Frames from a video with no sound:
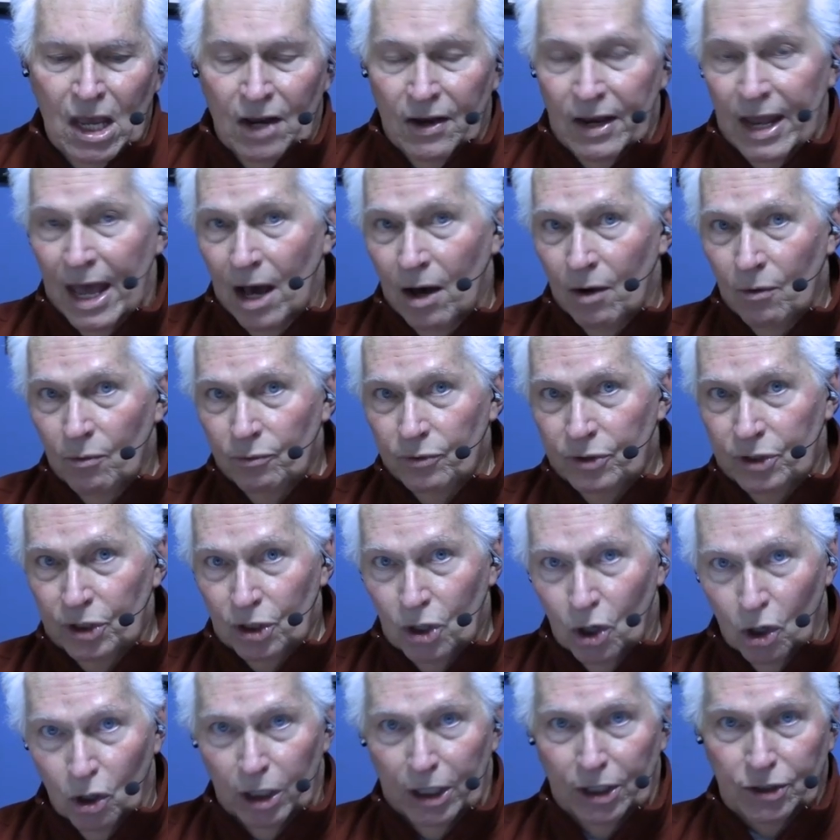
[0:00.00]
Now, the
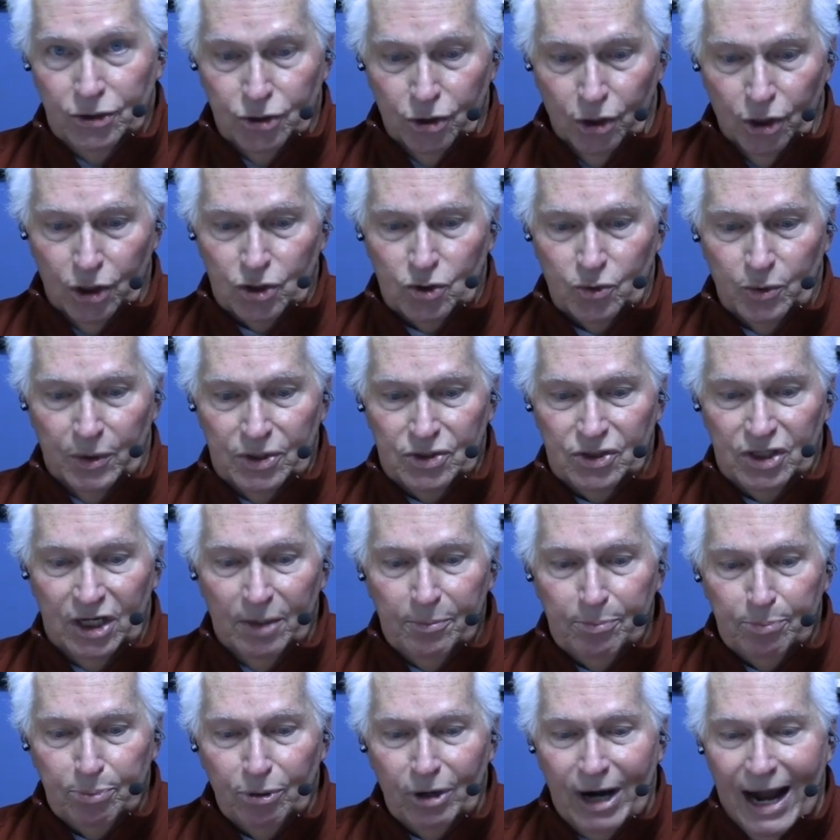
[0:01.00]
early church, we see,
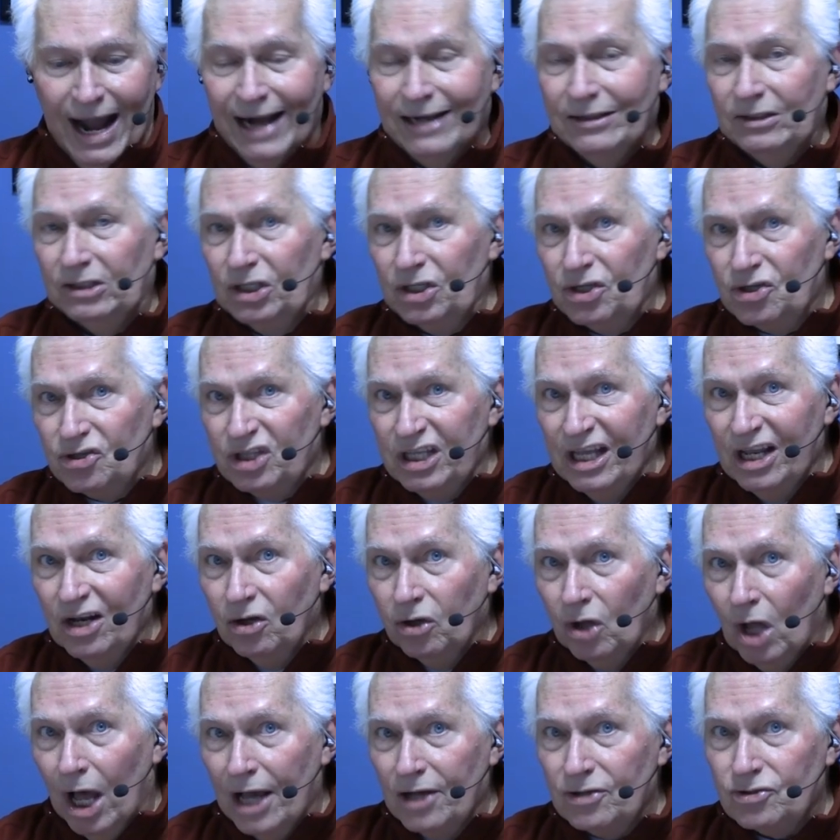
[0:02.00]
practiced the
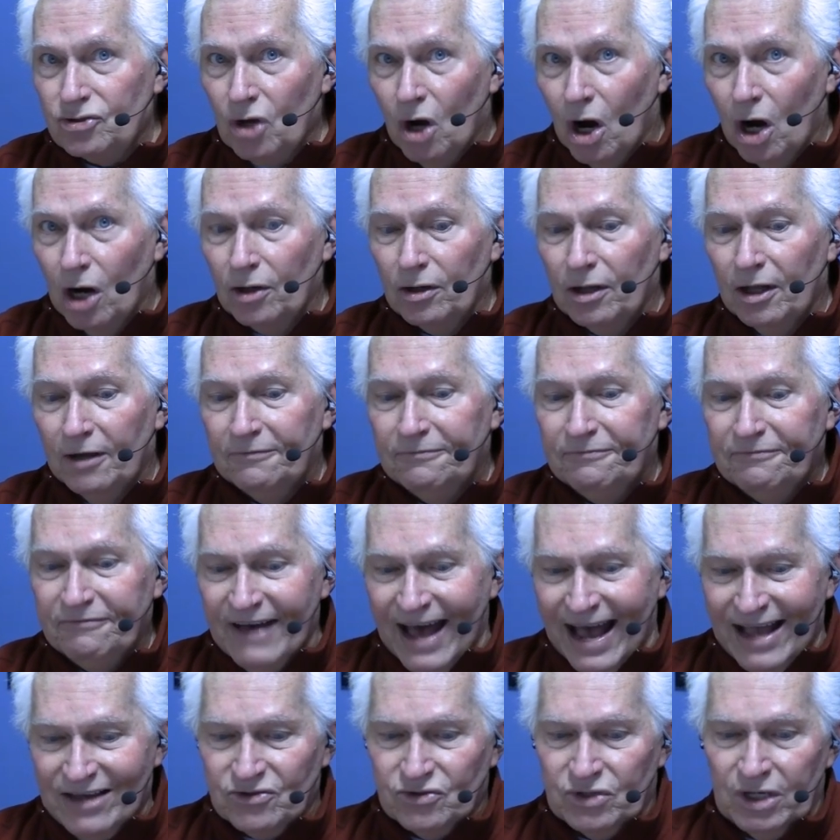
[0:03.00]
lost art of
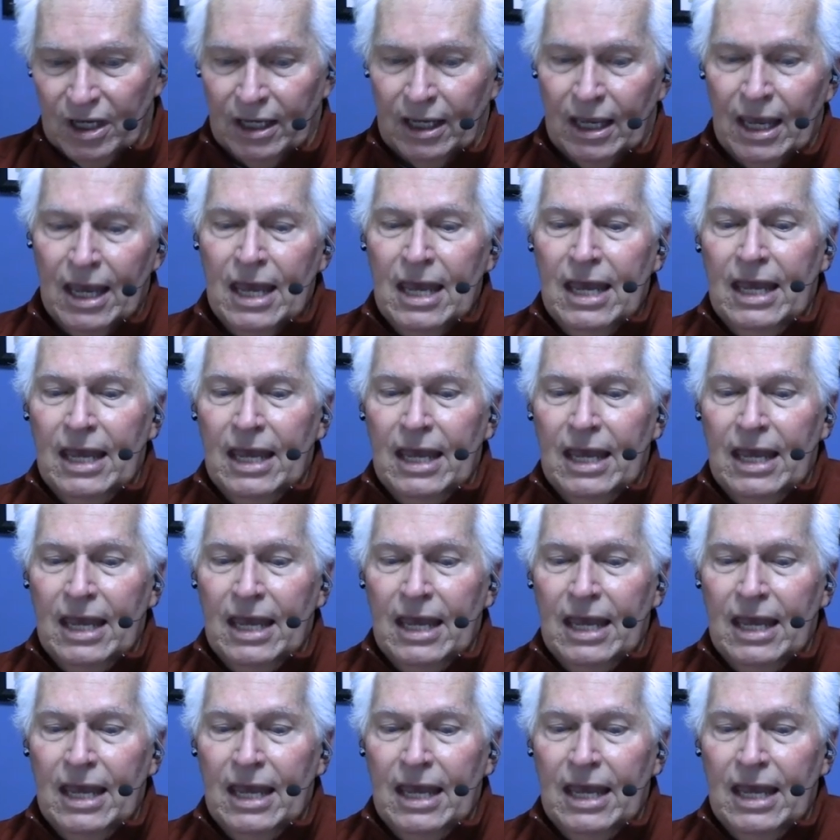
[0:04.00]
fasting.